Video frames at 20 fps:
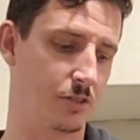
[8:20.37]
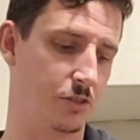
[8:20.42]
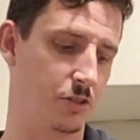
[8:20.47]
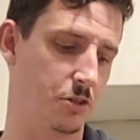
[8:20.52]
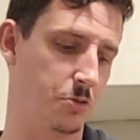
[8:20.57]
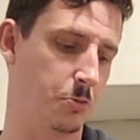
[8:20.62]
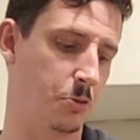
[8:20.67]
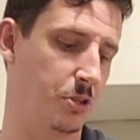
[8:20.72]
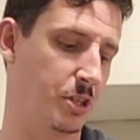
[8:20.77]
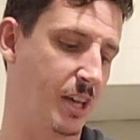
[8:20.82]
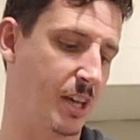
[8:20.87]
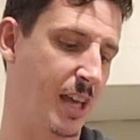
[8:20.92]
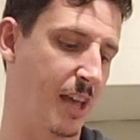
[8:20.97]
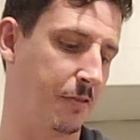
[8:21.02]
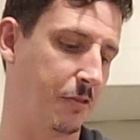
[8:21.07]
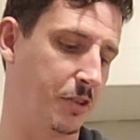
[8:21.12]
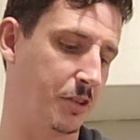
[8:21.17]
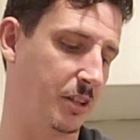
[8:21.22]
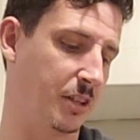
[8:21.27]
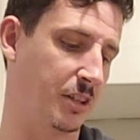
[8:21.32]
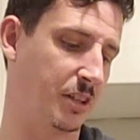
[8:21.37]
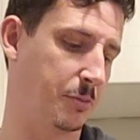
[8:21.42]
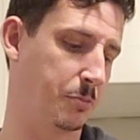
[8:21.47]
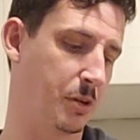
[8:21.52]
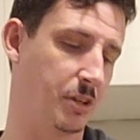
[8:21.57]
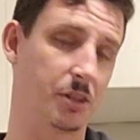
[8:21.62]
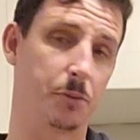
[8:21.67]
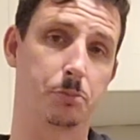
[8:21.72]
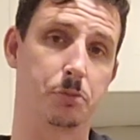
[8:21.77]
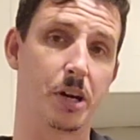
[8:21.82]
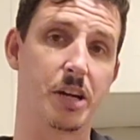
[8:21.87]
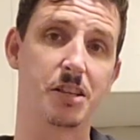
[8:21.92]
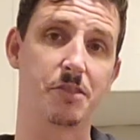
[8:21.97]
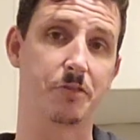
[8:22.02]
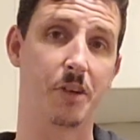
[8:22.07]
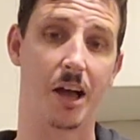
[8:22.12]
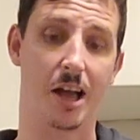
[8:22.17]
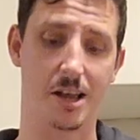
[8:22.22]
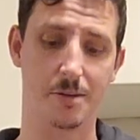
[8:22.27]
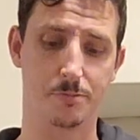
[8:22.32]
you really can't feel anything but the bready
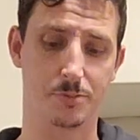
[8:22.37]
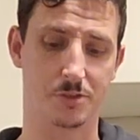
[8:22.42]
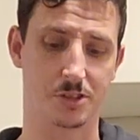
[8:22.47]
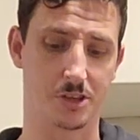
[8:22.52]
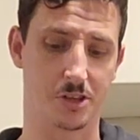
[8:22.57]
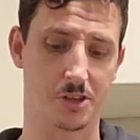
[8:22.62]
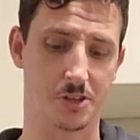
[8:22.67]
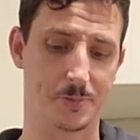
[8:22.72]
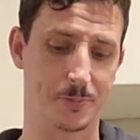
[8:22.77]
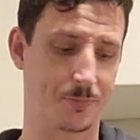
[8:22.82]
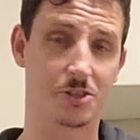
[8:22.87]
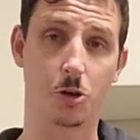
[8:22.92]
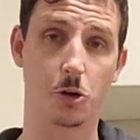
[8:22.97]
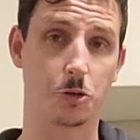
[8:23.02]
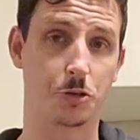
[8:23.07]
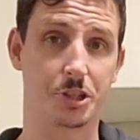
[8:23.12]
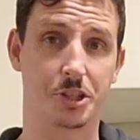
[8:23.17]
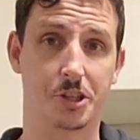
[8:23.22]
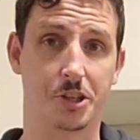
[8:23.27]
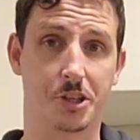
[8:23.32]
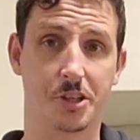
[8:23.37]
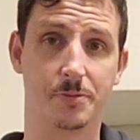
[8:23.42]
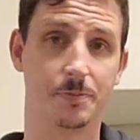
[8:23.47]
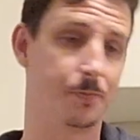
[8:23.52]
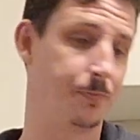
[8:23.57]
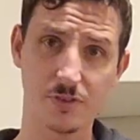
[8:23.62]
vibe, so totally good.